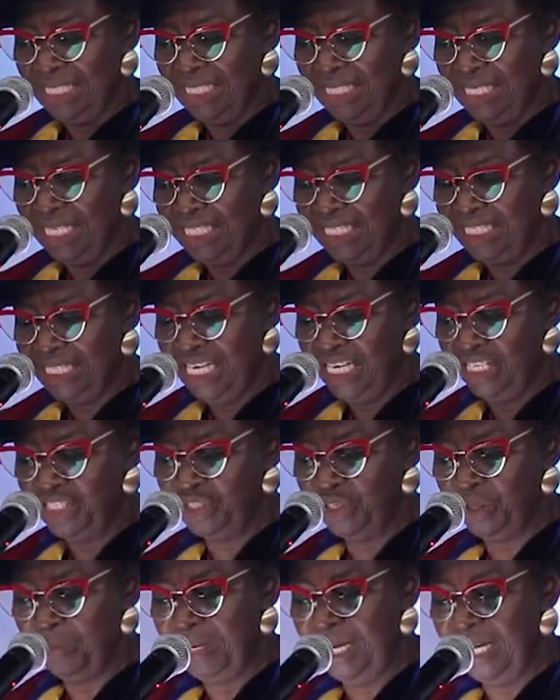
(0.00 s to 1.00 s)
this
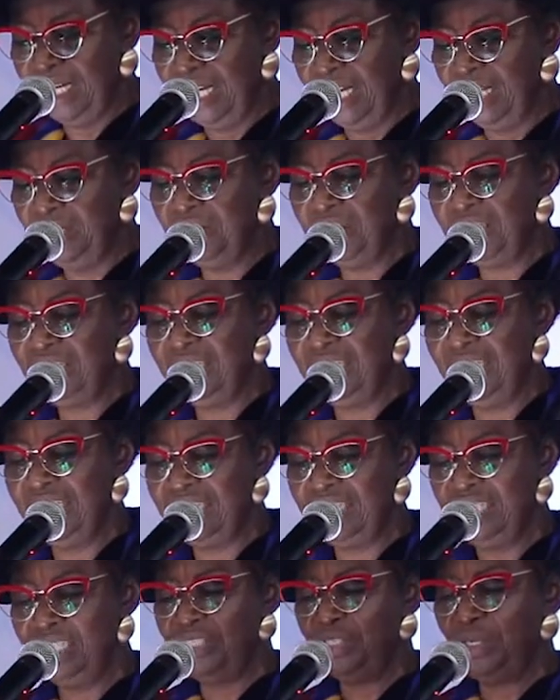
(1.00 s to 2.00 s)
lecture by
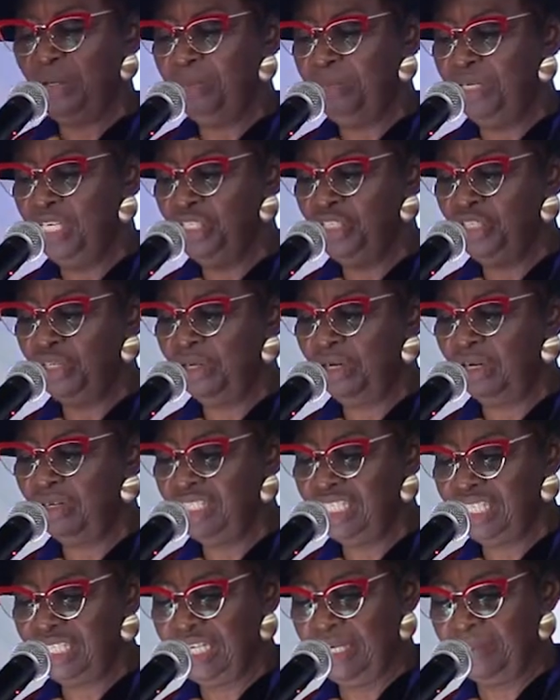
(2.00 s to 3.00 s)
elucidating some major
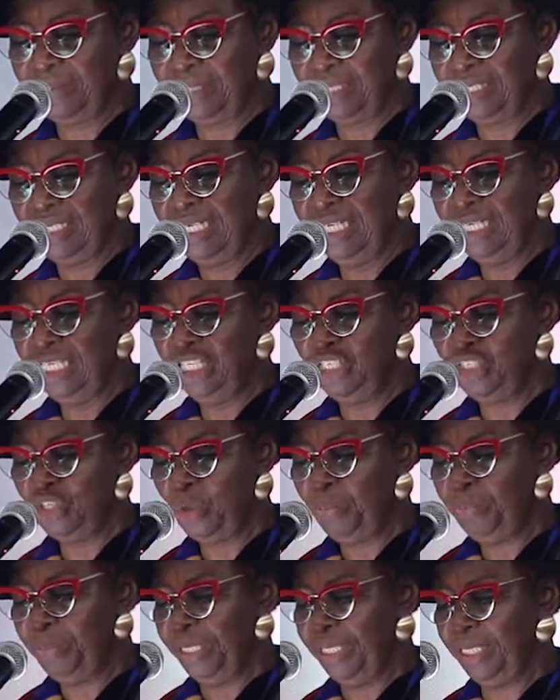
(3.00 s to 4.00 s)
concepts in the
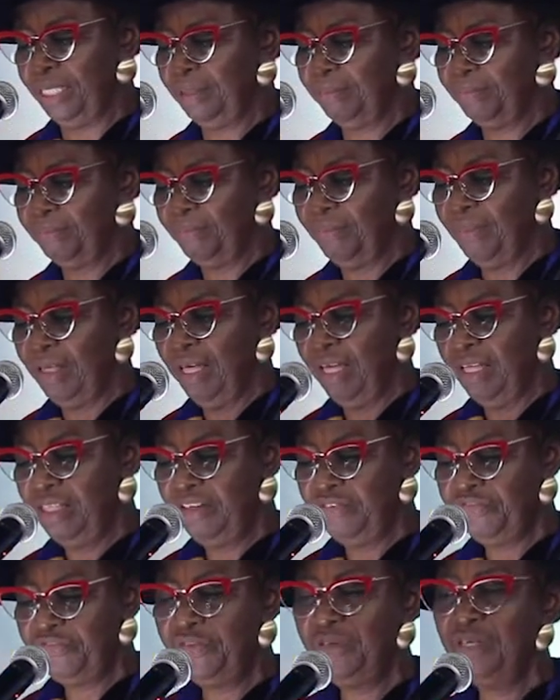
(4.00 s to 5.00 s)
topic.
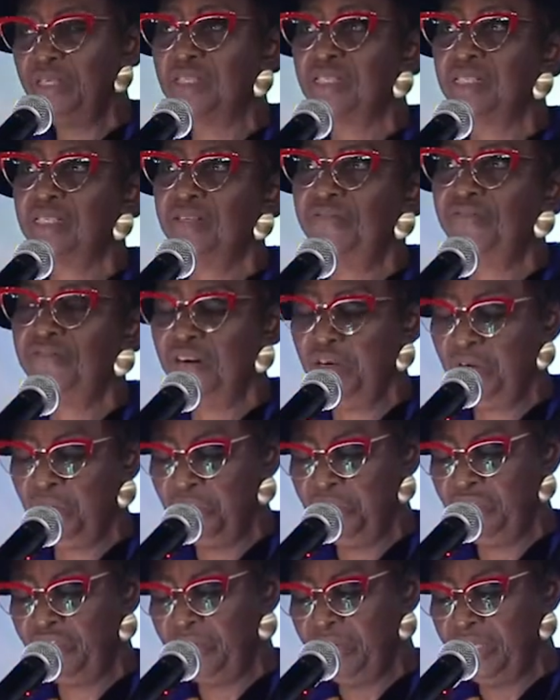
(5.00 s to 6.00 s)
The first,
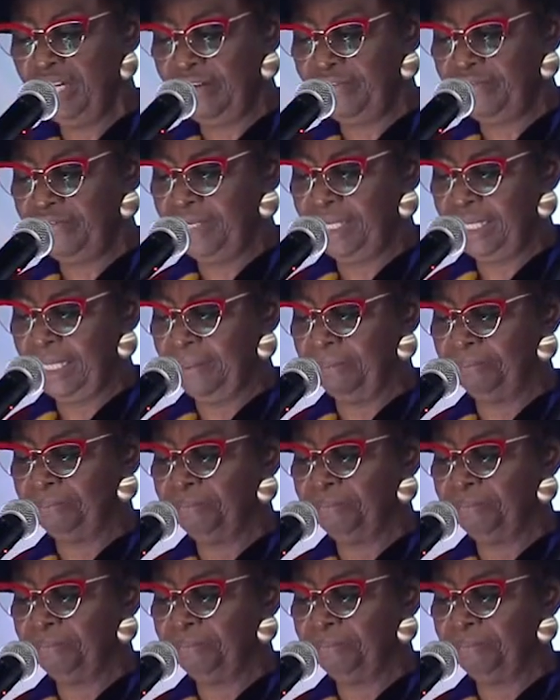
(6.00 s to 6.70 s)
Francophone Africa,